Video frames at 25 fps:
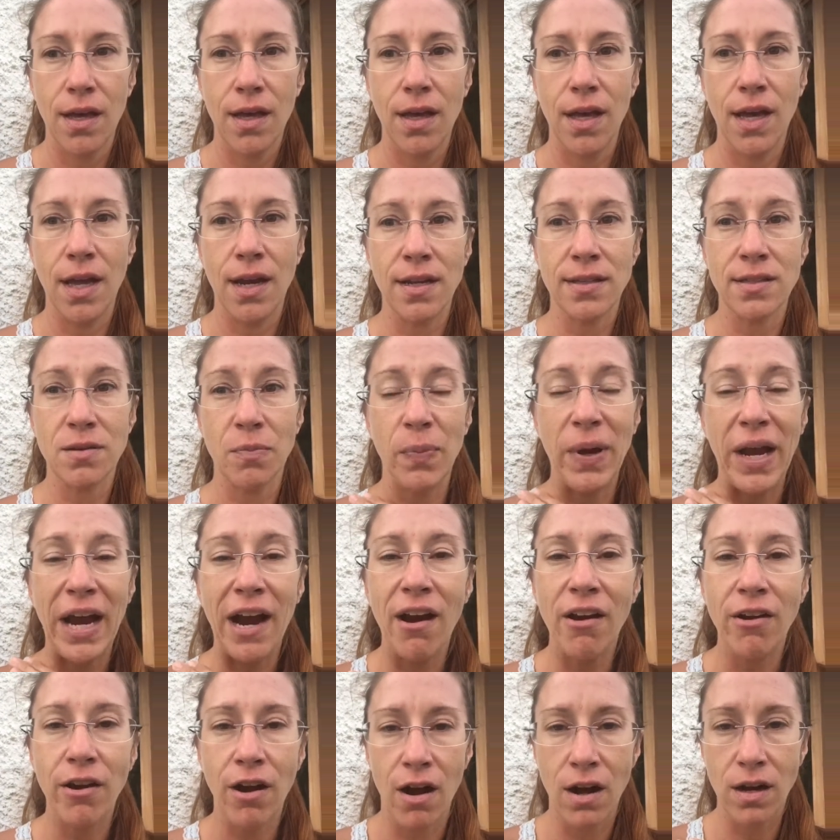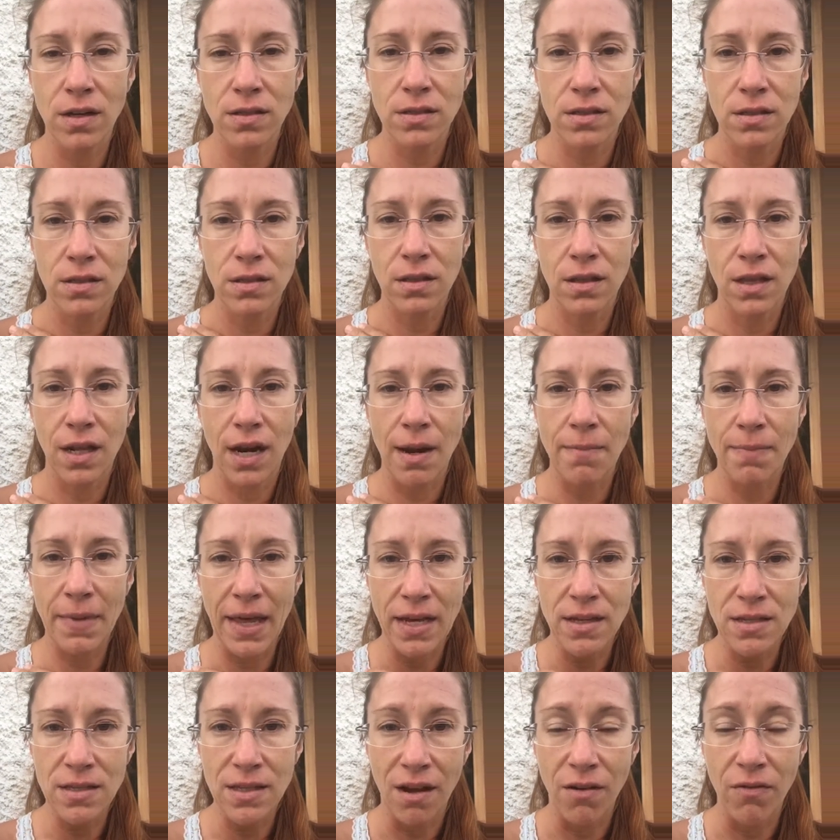And it's a paradox that I'm
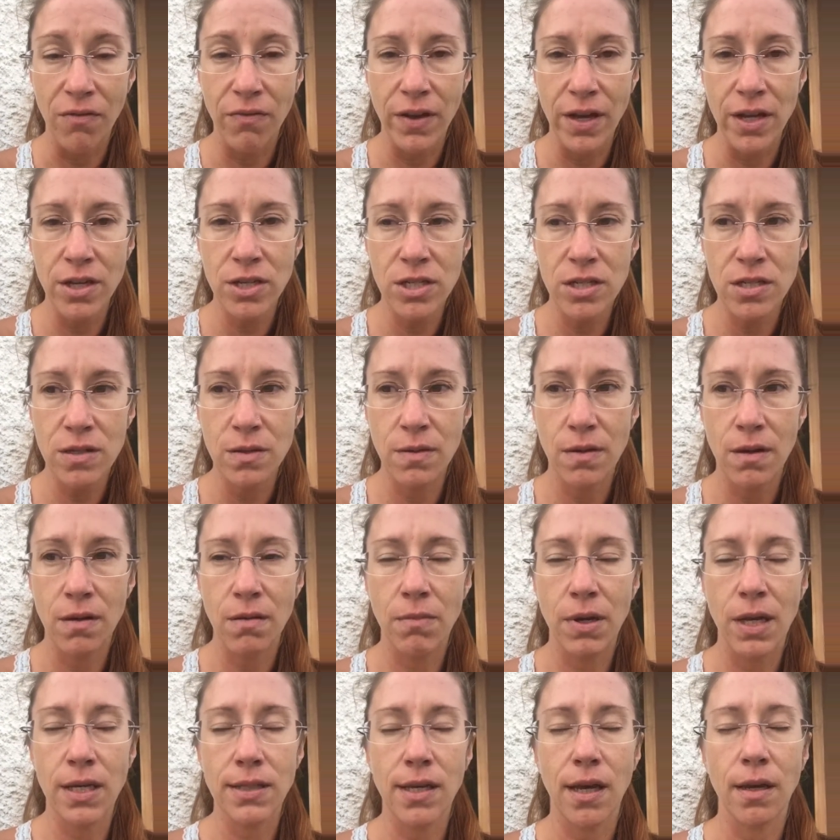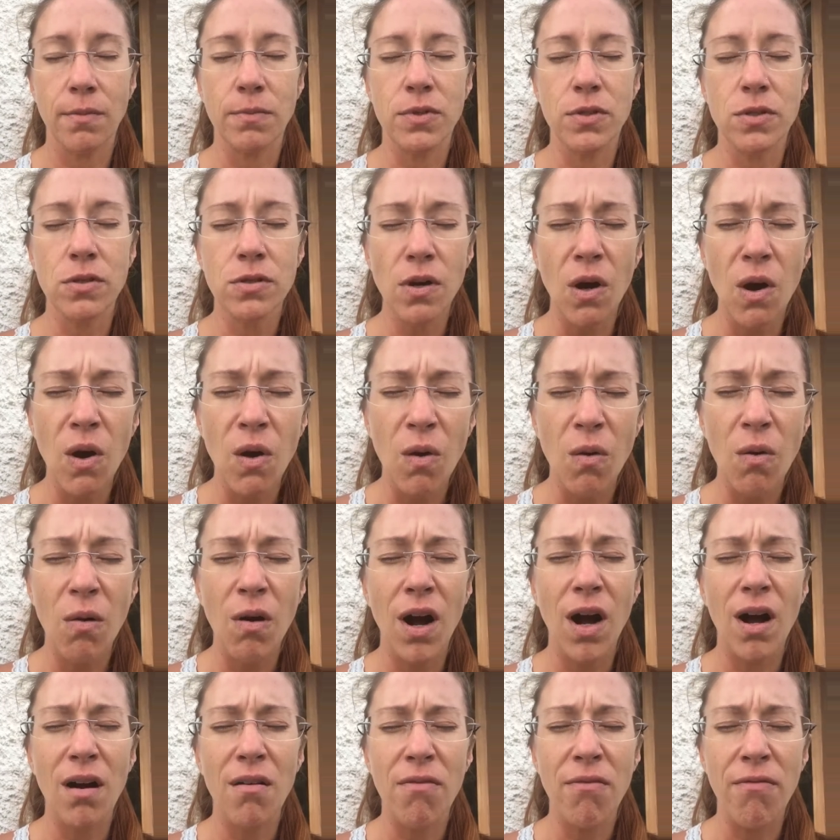that selfish because I'm so
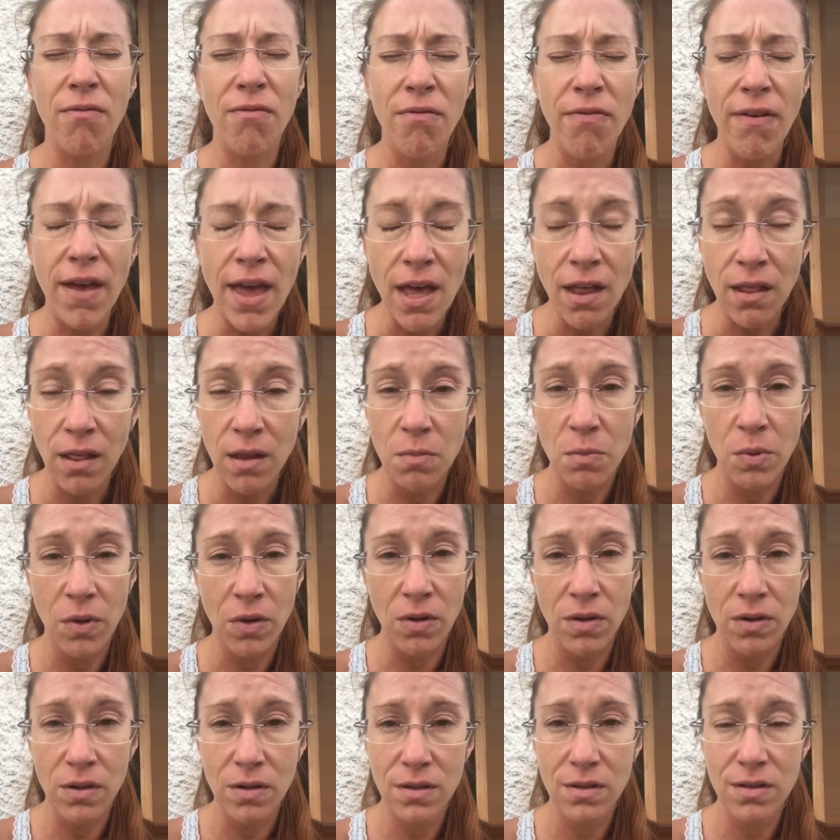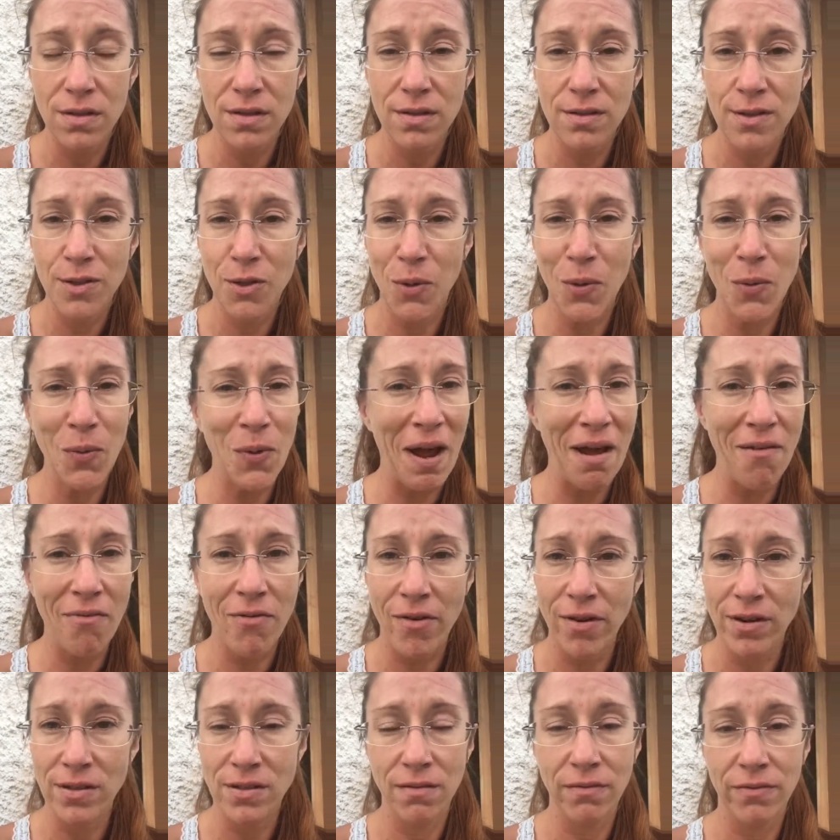available to
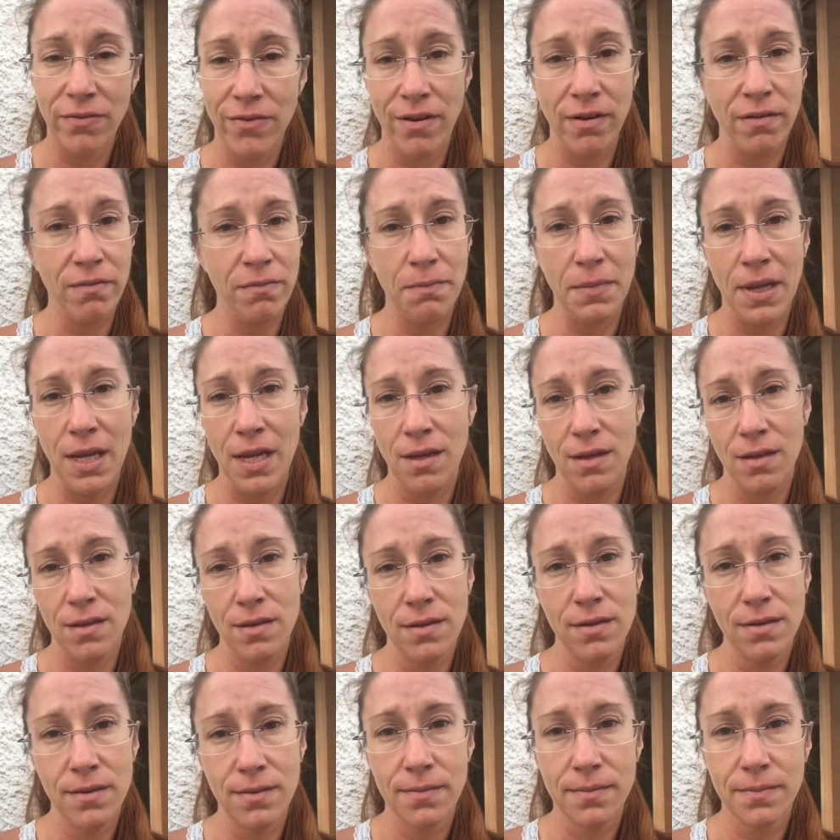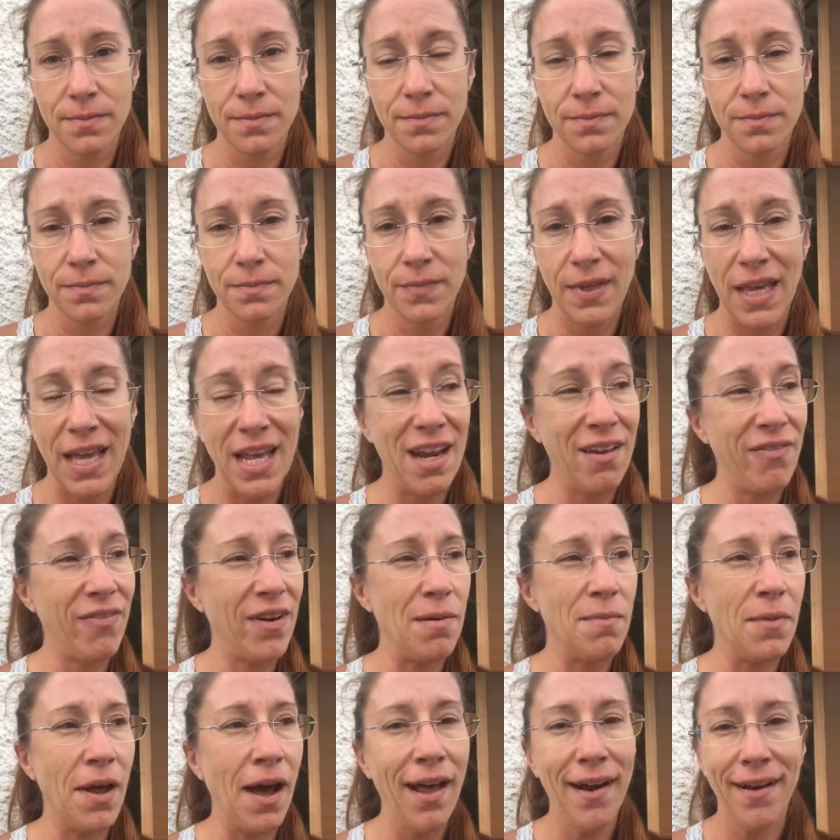whoever is in front of me. And if
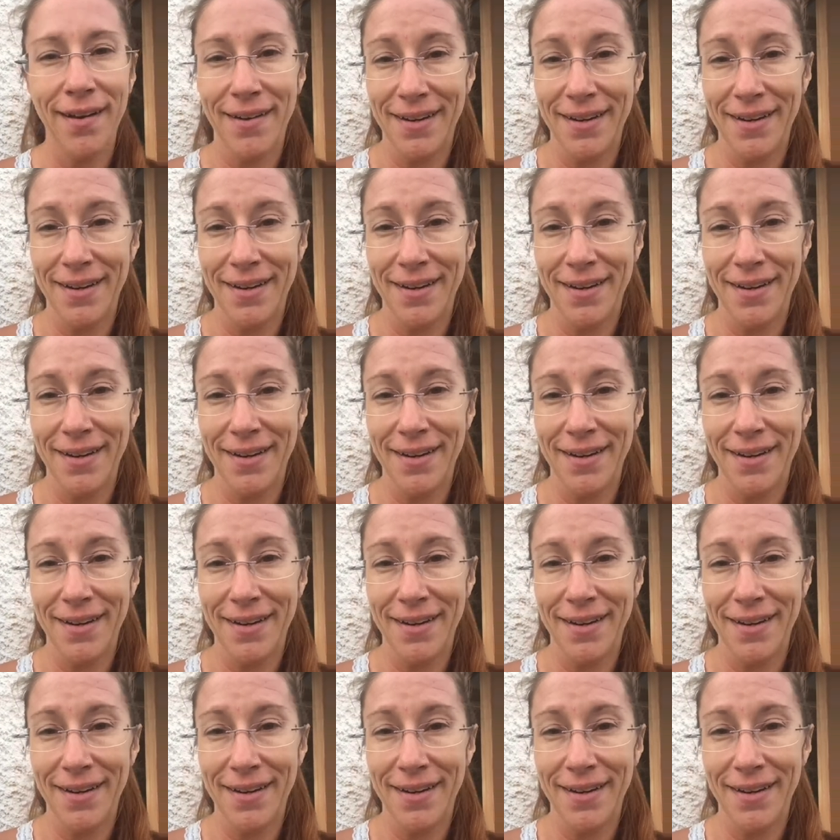I'm not,